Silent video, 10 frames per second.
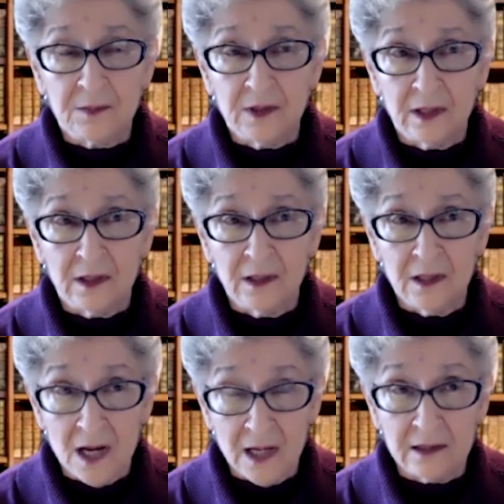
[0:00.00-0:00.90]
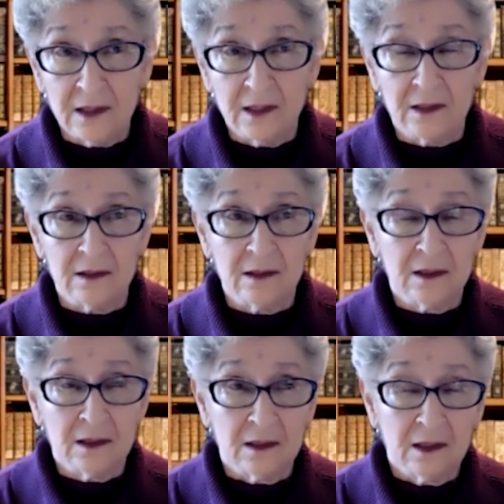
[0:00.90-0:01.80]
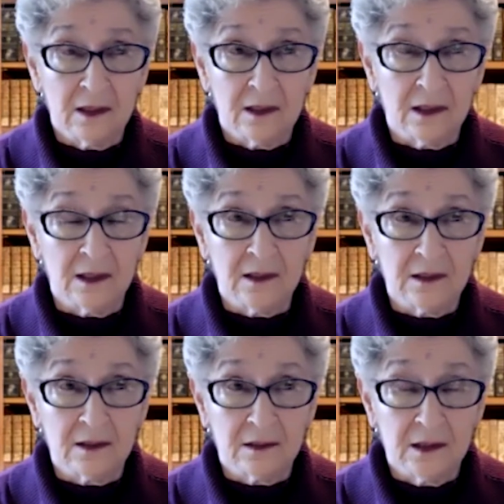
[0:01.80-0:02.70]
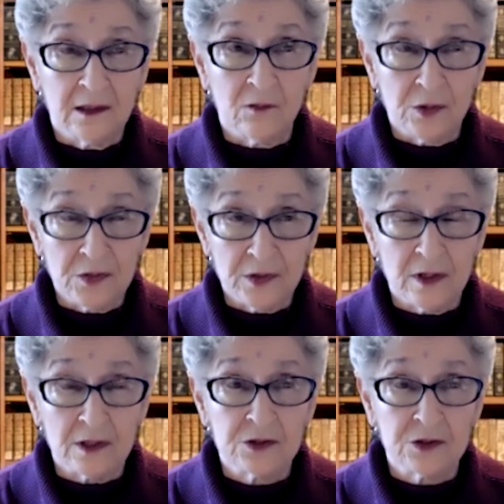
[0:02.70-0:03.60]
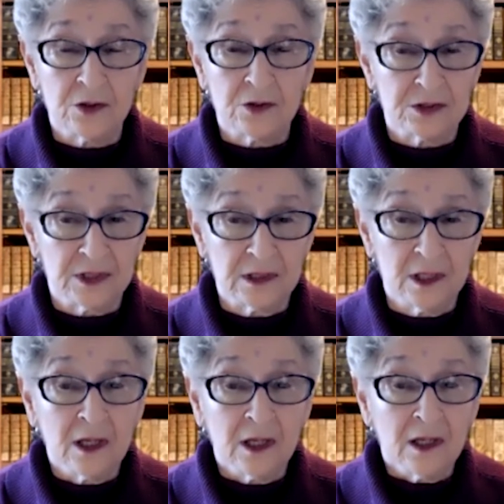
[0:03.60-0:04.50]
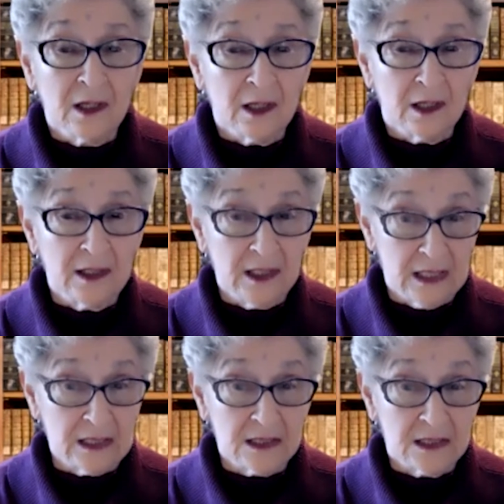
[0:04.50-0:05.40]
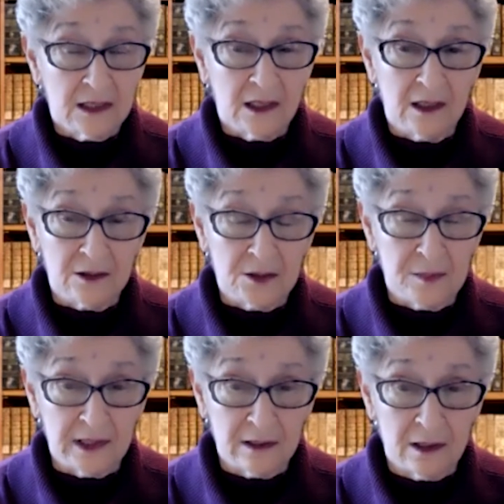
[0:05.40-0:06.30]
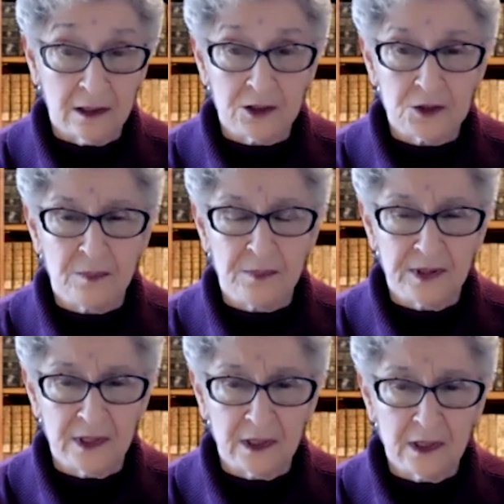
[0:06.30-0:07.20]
not in Orthodox circles yet, to my knowledge, but